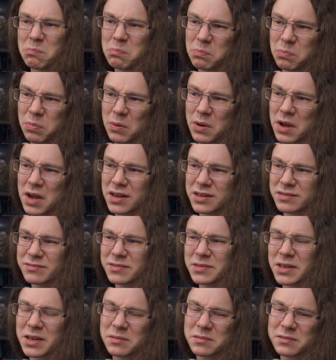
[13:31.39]
but
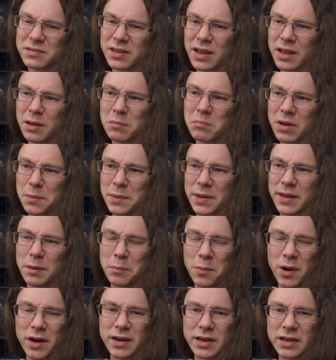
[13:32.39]
I'm thinking maybe that
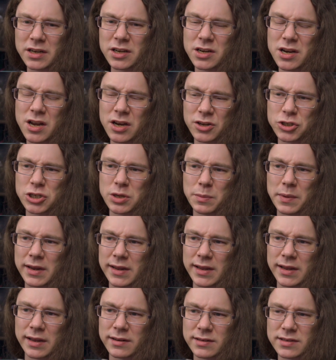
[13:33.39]
might need a nudge to make
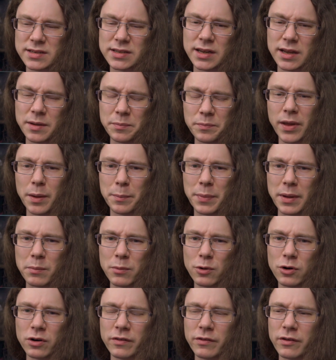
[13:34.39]
it a bit
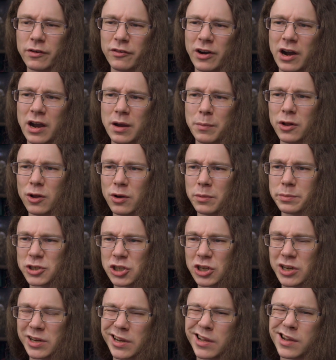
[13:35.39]
more of a viable
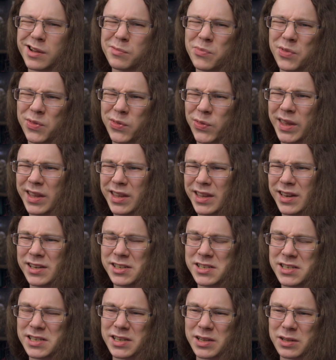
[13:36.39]
option. I'm thinking
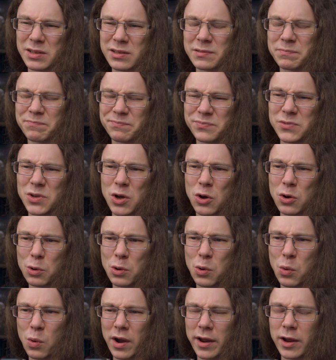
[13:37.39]
it's still not
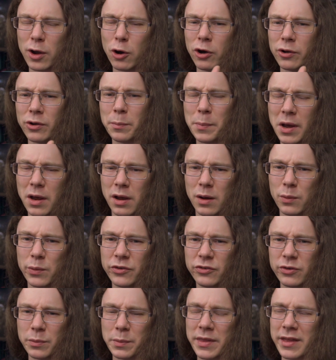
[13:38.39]
quite on a par with
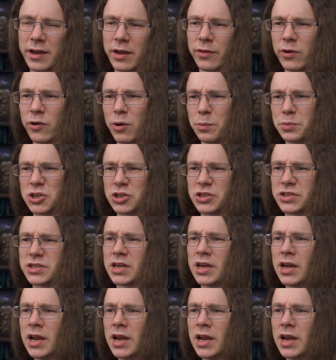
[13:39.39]
some of the other options.